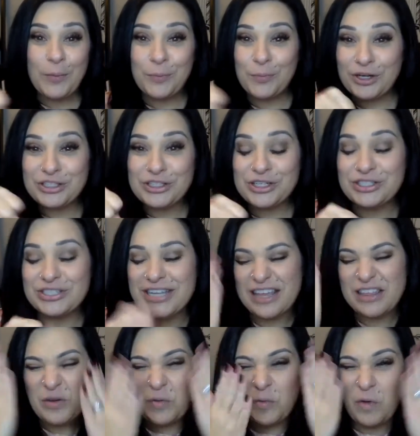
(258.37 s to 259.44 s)
brush their
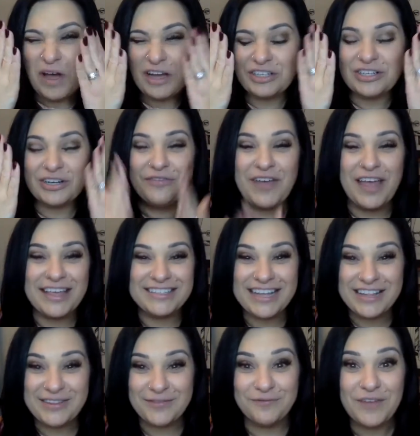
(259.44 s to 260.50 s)
teeth, wash their face,
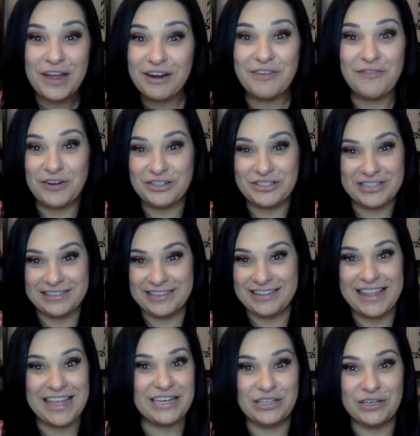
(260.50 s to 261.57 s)
and the very first thing that
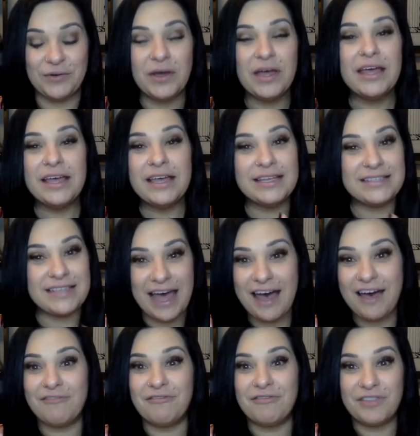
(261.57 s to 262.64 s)
they do is
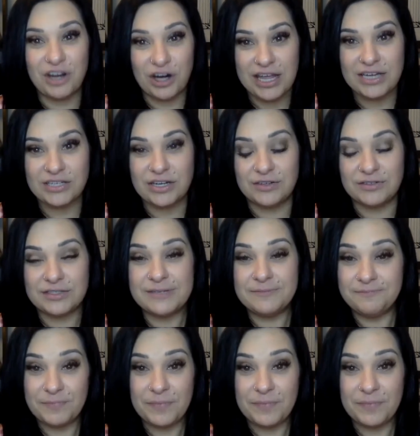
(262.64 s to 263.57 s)
have their ketones.